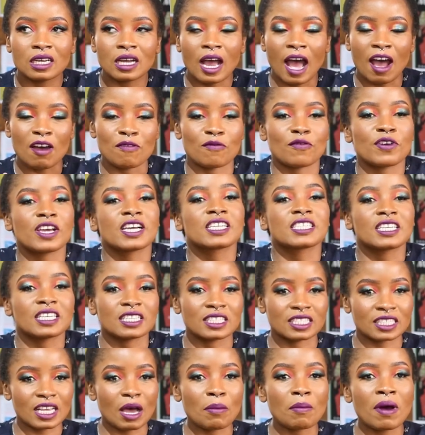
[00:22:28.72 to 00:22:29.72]
affect us
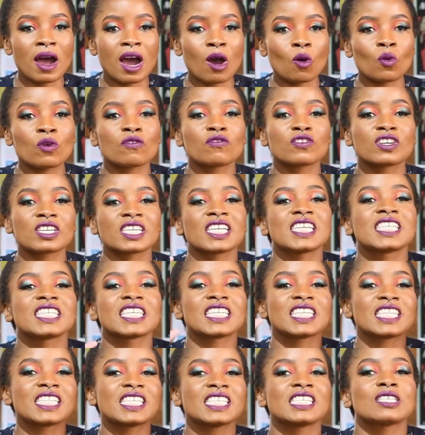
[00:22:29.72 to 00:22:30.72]
somehow. We've
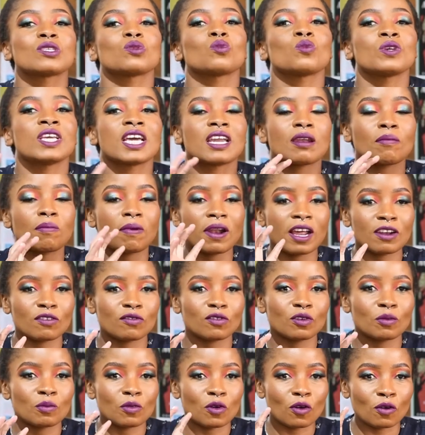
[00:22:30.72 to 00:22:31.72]
created this weird
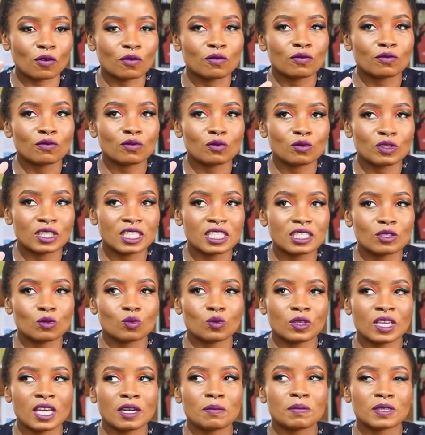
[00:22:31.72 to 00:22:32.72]
platform of this
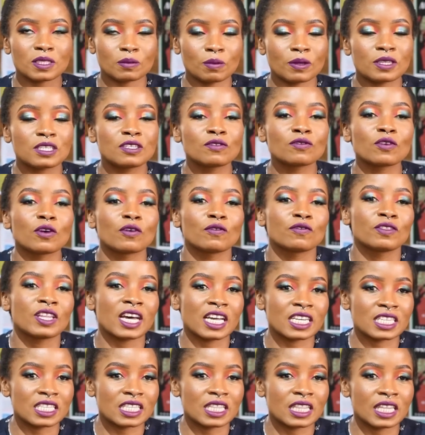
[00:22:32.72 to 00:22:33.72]
weird perspective of
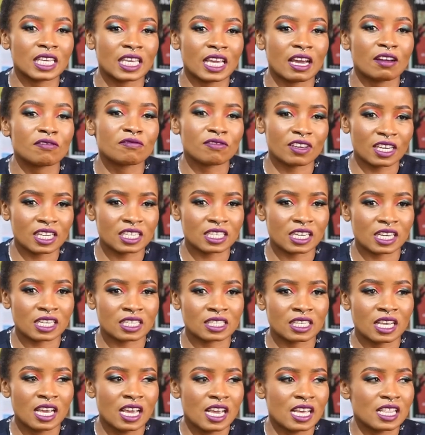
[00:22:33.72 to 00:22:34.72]
that they affect us,
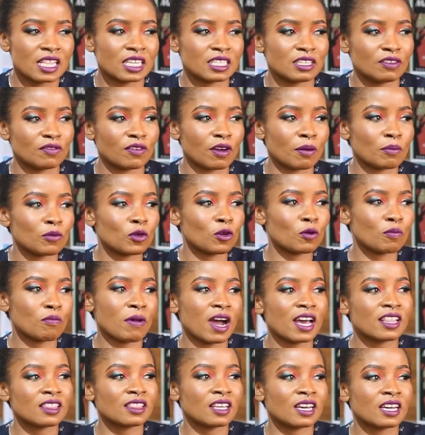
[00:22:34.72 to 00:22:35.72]
that if I'm your
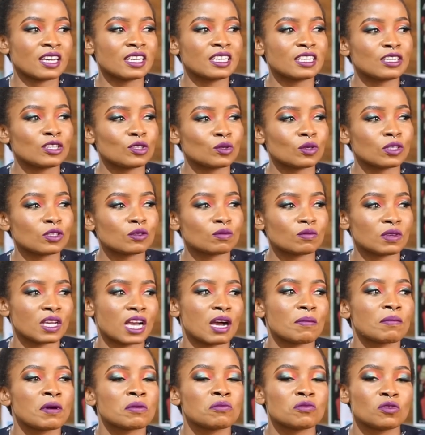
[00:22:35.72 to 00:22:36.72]
mother and you want to
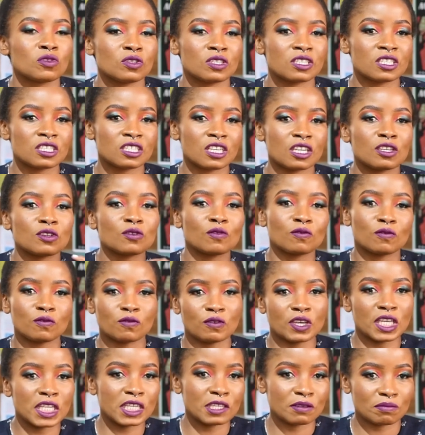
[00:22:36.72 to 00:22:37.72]
become a musician, you
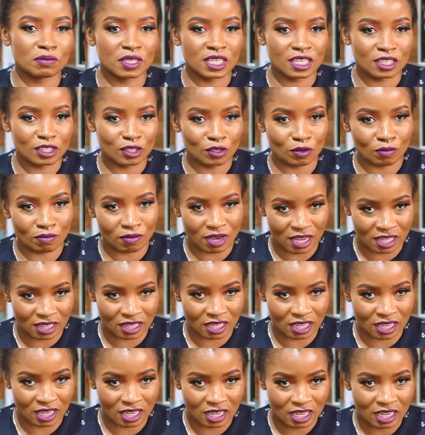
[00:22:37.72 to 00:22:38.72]
failed me as your
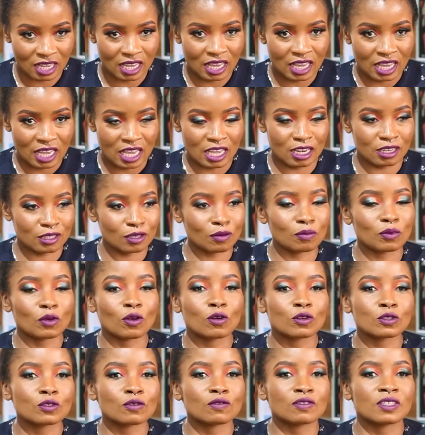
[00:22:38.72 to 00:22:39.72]
mother. And so
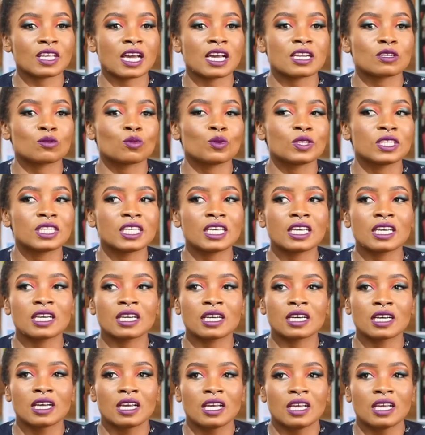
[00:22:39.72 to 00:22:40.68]
because of that, we think